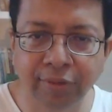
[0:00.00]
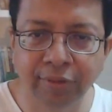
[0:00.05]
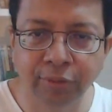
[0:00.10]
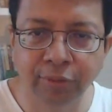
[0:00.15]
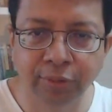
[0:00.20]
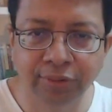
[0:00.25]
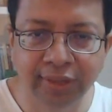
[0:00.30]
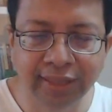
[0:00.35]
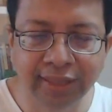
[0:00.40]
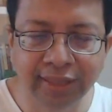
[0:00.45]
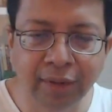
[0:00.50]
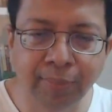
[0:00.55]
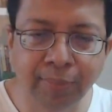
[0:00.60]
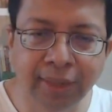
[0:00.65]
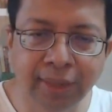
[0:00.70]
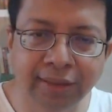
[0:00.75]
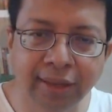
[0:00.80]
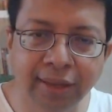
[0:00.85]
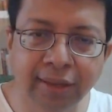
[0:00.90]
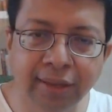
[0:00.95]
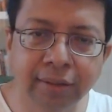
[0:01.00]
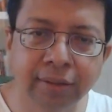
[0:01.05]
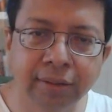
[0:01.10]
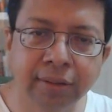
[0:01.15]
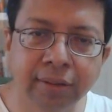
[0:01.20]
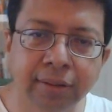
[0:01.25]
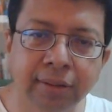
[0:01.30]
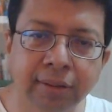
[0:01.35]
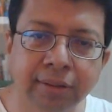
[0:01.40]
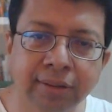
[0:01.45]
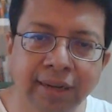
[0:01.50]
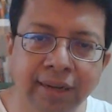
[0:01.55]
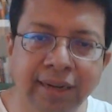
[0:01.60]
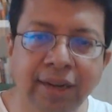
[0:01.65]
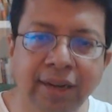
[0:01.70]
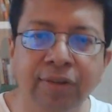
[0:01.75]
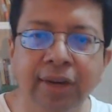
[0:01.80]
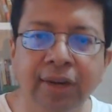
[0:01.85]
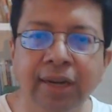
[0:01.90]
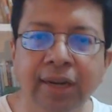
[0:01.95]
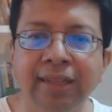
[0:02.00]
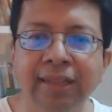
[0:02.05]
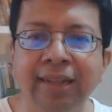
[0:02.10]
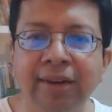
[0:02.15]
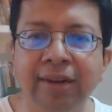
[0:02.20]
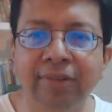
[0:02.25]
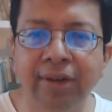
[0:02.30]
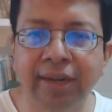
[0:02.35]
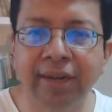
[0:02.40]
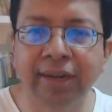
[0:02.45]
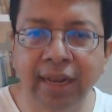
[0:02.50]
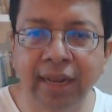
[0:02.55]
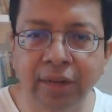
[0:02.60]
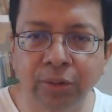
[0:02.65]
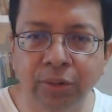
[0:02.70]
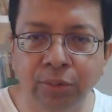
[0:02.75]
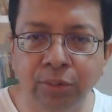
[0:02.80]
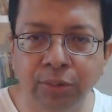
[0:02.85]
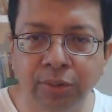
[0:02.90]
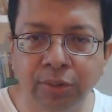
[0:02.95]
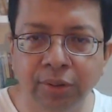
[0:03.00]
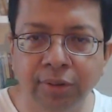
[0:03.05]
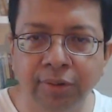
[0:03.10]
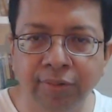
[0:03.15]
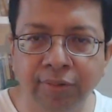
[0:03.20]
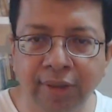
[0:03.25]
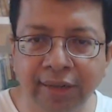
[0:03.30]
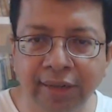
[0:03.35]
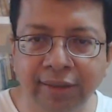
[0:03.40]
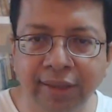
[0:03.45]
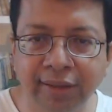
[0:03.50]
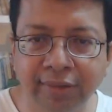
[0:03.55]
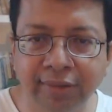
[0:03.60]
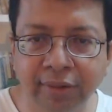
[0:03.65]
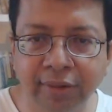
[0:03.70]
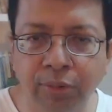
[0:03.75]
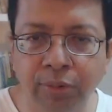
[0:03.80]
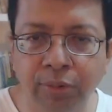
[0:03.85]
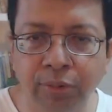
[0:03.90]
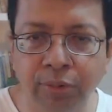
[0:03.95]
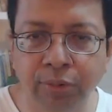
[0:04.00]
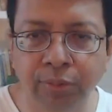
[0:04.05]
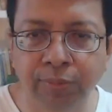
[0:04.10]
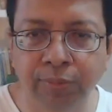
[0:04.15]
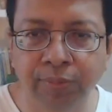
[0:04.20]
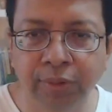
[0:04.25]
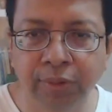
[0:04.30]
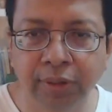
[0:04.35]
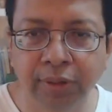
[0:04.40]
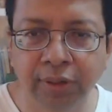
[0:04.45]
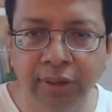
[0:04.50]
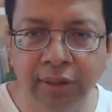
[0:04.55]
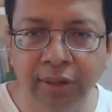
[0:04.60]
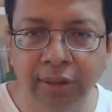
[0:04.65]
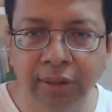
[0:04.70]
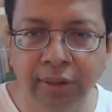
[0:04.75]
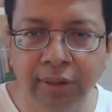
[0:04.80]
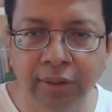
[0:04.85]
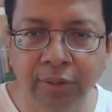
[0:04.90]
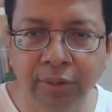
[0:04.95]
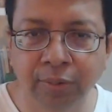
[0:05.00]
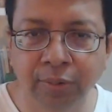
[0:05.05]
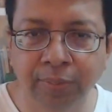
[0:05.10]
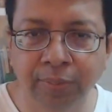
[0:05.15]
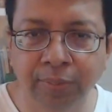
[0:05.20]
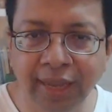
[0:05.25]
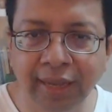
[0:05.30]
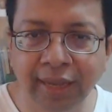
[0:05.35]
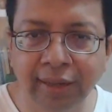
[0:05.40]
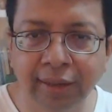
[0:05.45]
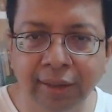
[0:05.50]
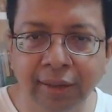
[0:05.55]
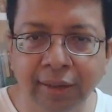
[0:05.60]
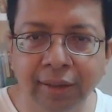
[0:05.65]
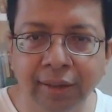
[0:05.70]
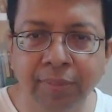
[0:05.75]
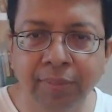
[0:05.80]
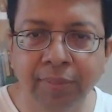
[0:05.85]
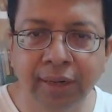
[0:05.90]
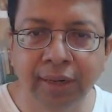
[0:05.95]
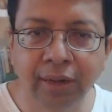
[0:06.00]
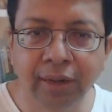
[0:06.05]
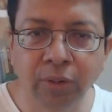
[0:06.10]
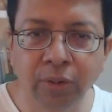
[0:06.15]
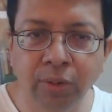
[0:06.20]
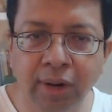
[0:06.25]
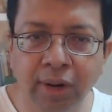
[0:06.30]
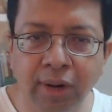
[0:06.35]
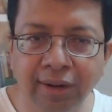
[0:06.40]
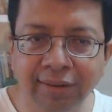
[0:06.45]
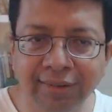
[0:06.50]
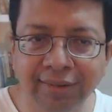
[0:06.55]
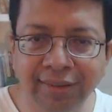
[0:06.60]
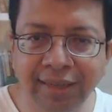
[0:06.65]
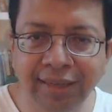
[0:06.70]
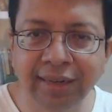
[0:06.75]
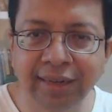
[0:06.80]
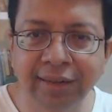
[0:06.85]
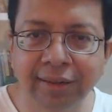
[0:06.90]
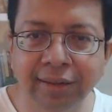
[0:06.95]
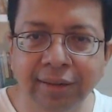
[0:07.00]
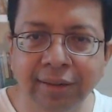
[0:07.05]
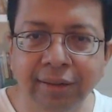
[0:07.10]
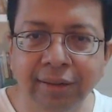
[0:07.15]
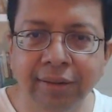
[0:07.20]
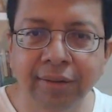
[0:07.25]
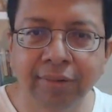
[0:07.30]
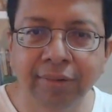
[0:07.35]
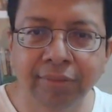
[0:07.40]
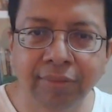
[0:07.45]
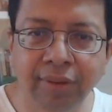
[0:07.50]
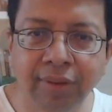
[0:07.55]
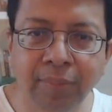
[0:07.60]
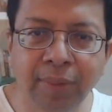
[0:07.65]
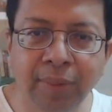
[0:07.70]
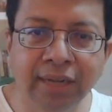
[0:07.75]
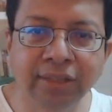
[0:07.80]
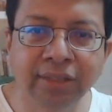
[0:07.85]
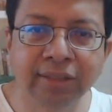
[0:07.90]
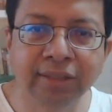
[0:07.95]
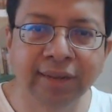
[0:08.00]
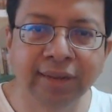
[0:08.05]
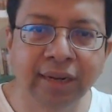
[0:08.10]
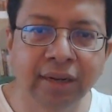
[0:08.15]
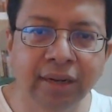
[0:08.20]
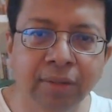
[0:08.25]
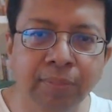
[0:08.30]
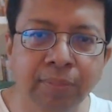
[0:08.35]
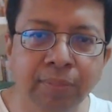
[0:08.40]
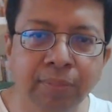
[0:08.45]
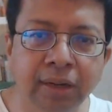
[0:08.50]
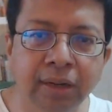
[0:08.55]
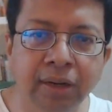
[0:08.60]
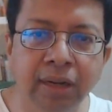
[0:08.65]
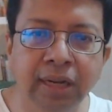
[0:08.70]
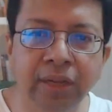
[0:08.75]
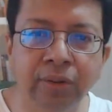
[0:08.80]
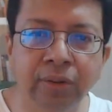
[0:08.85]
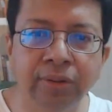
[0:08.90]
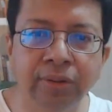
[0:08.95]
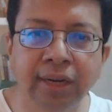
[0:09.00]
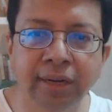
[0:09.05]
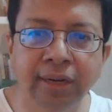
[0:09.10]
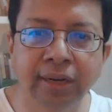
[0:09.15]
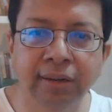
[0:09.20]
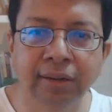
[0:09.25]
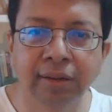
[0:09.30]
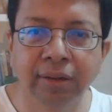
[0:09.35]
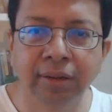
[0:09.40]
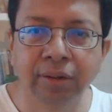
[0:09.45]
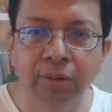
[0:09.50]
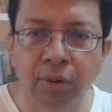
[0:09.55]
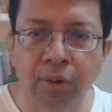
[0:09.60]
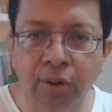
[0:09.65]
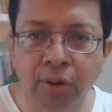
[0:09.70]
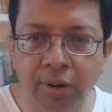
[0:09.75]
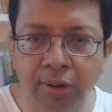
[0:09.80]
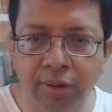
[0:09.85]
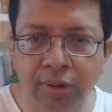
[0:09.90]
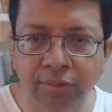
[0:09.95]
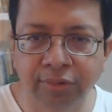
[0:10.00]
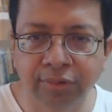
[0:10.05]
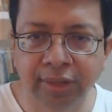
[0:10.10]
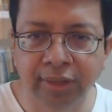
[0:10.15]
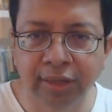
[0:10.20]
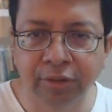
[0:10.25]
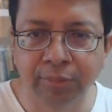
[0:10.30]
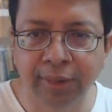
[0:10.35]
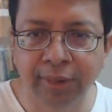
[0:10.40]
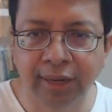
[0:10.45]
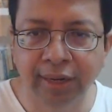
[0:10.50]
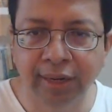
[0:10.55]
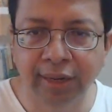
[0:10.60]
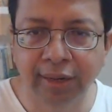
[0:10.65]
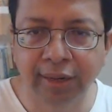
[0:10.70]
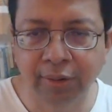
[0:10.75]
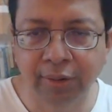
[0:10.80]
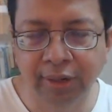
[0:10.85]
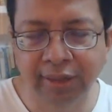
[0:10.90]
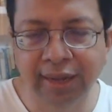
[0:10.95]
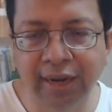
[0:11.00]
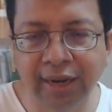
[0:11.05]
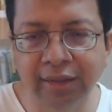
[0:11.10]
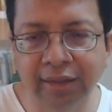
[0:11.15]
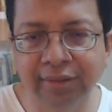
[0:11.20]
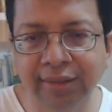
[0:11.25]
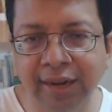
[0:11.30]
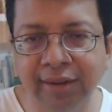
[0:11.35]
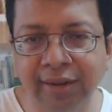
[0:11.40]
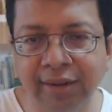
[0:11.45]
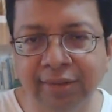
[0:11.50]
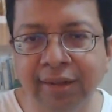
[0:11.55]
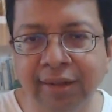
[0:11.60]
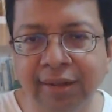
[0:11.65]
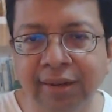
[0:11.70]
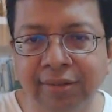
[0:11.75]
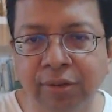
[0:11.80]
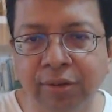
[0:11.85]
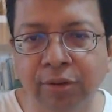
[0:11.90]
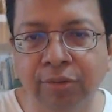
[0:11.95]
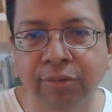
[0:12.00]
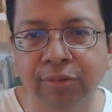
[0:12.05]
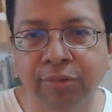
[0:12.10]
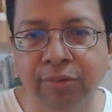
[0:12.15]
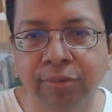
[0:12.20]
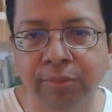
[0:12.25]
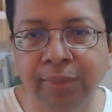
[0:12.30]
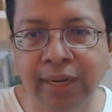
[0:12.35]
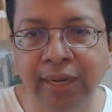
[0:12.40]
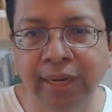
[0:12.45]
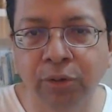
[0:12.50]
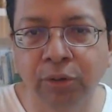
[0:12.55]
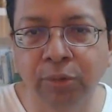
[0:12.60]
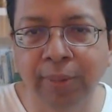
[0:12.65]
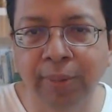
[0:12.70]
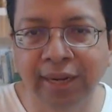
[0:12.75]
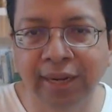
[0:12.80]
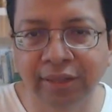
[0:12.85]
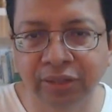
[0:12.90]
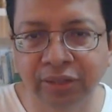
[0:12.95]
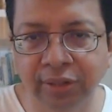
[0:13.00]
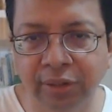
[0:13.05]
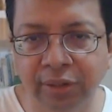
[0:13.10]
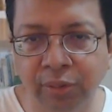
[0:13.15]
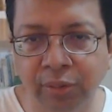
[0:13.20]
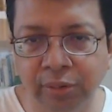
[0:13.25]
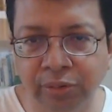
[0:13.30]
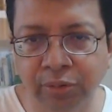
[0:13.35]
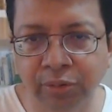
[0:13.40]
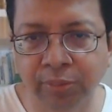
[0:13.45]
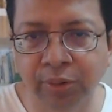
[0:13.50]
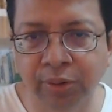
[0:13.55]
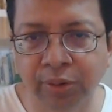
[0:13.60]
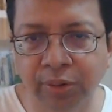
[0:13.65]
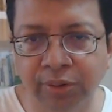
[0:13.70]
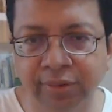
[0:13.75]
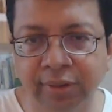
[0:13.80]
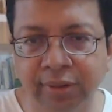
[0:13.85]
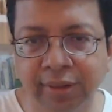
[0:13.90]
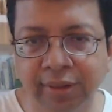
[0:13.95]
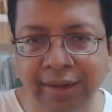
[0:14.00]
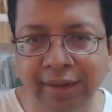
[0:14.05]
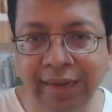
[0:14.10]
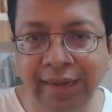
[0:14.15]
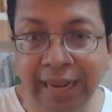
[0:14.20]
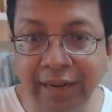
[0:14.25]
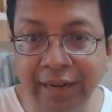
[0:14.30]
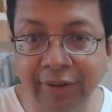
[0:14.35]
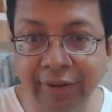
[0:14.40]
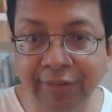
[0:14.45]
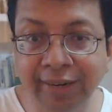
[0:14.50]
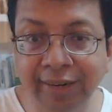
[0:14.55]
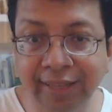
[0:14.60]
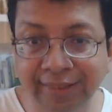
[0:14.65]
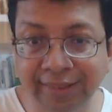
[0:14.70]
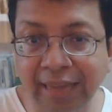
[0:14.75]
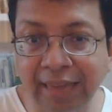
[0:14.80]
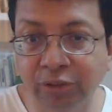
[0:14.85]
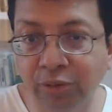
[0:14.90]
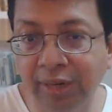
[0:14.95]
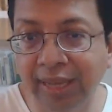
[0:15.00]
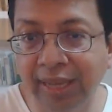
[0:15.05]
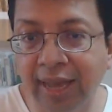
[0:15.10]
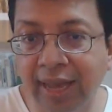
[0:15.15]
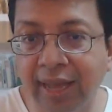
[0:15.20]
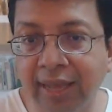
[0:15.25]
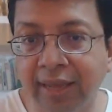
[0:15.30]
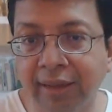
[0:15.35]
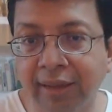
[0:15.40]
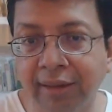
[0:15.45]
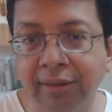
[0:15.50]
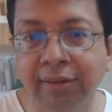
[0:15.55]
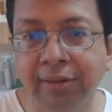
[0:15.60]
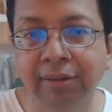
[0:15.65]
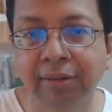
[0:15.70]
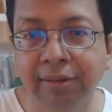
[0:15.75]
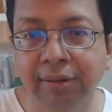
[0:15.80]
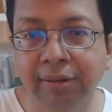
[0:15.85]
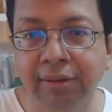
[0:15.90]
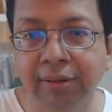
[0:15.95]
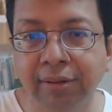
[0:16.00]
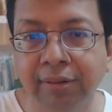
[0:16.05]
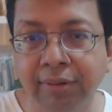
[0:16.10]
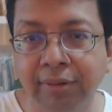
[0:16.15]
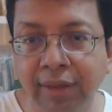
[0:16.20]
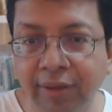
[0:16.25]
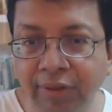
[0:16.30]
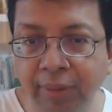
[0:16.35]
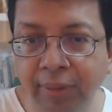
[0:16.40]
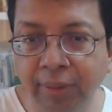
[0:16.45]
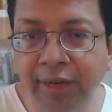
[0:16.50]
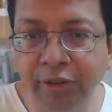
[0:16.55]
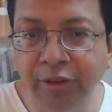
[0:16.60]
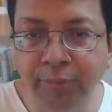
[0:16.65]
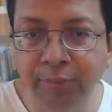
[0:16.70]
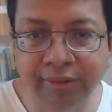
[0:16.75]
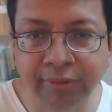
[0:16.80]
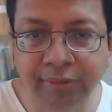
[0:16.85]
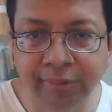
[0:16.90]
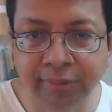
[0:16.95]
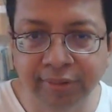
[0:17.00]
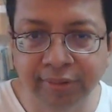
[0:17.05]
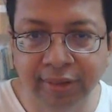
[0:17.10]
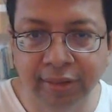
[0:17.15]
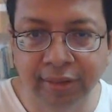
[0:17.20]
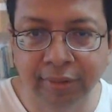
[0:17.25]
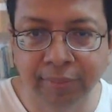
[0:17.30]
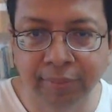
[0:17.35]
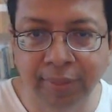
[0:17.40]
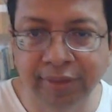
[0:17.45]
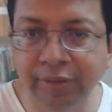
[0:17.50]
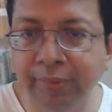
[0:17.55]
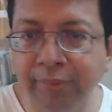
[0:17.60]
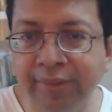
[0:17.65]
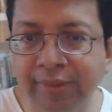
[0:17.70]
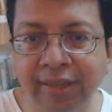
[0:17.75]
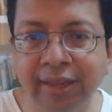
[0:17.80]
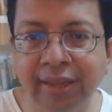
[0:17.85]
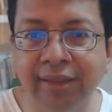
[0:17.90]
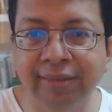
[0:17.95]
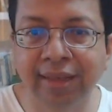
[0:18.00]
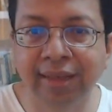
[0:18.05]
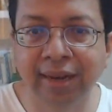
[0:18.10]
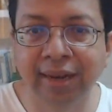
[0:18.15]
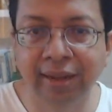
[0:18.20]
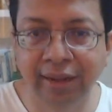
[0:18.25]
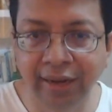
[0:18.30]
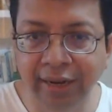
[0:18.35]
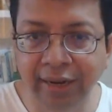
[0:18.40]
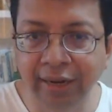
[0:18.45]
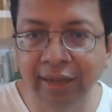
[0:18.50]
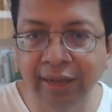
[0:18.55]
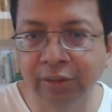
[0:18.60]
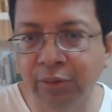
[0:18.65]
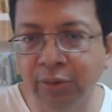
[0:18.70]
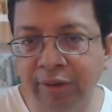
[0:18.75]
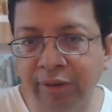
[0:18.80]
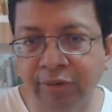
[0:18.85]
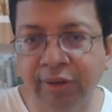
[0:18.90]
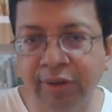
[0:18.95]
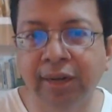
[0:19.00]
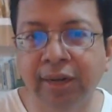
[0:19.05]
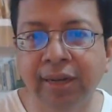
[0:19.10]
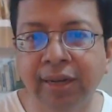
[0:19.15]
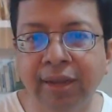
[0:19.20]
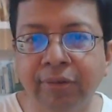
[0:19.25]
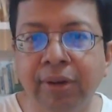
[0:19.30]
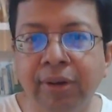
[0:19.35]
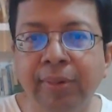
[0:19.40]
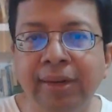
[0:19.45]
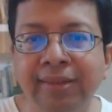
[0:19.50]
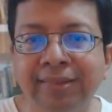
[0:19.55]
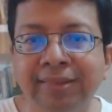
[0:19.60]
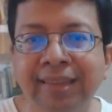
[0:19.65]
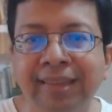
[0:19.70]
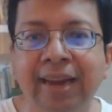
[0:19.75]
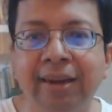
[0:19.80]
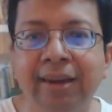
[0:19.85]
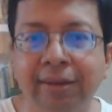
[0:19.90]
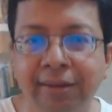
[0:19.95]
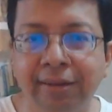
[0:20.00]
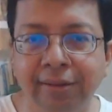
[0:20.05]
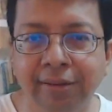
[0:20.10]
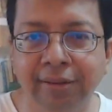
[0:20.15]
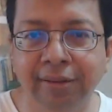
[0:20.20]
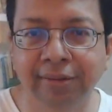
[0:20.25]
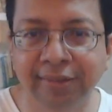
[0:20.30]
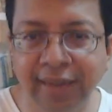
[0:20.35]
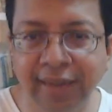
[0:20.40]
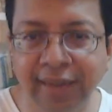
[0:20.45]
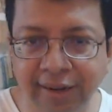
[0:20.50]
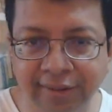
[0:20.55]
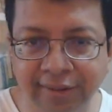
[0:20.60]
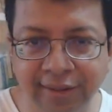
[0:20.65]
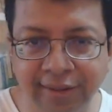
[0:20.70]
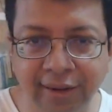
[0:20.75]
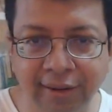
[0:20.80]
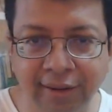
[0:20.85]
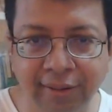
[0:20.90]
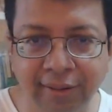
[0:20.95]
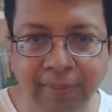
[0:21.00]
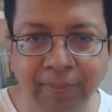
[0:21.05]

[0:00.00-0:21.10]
If you see that big thing, then definitely that will tell you when things are going to, you know, break. But till you can't see it, we might just end up being early on that call of things breaking down. And that is the risk of being too bearish here also, because negativity is actually high. Everybody's pessimistic. Pessimistic as hell. In India, too, definitely everybody's scared. Scared as hell.